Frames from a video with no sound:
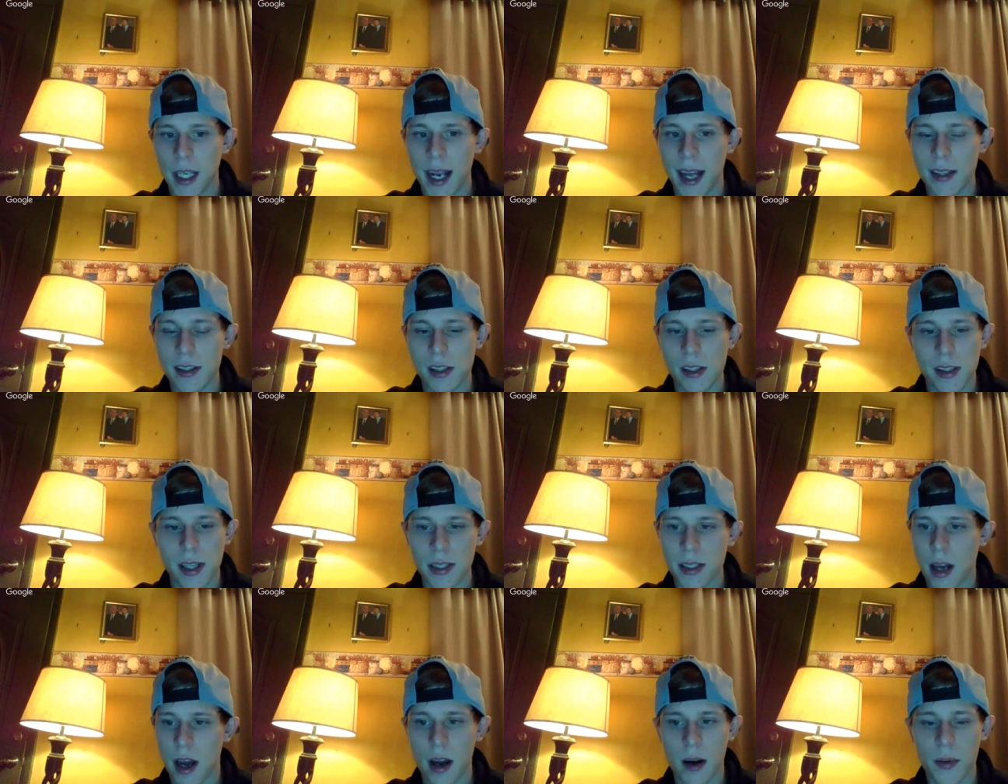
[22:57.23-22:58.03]
And that's
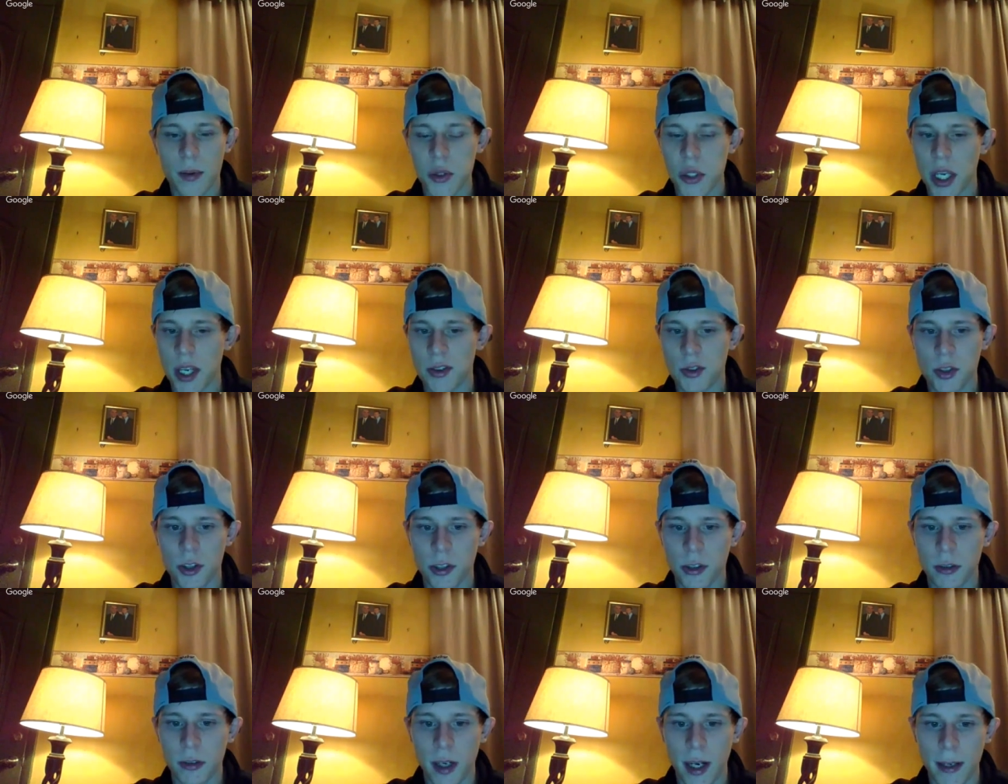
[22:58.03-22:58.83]
100%
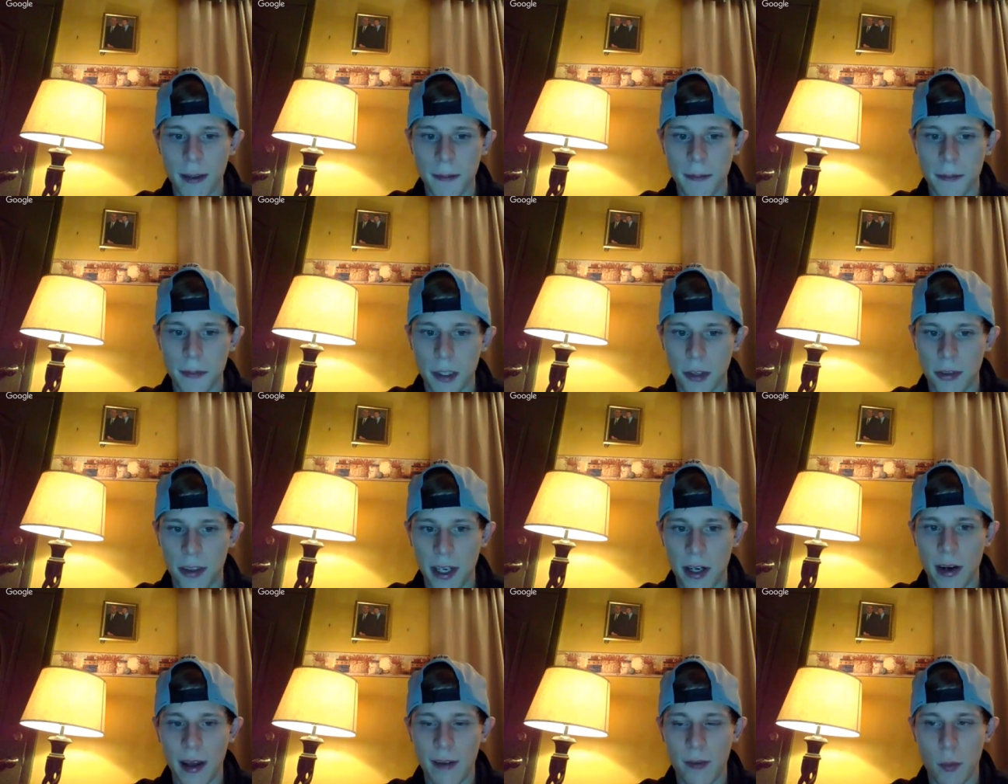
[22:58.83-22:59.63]
true, right? If
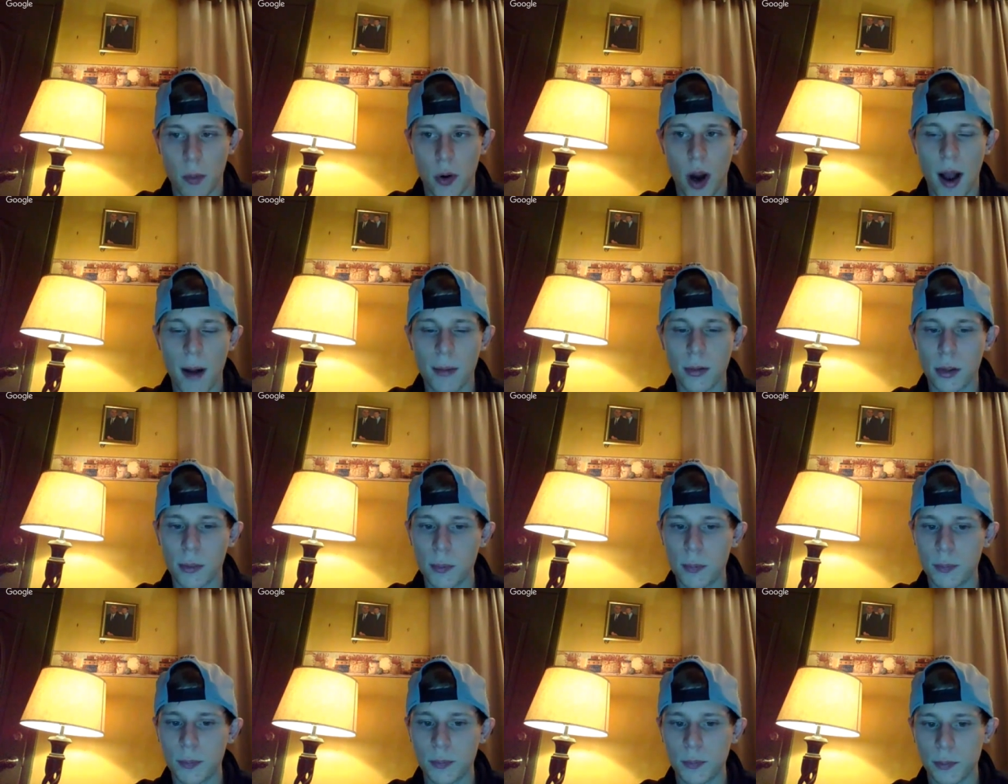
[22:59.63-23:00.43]
they don't have a problem,